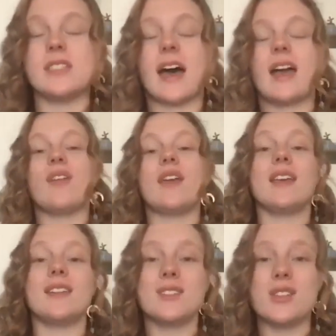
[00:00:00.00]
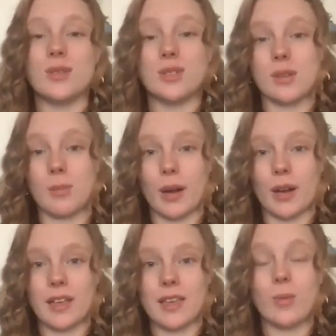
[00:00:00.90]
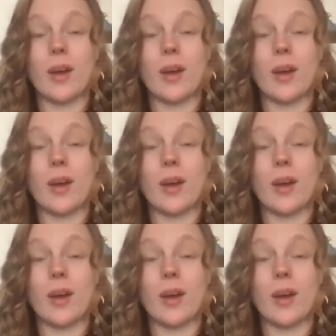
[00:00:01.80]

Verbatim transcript: dive into shamanic Reiki,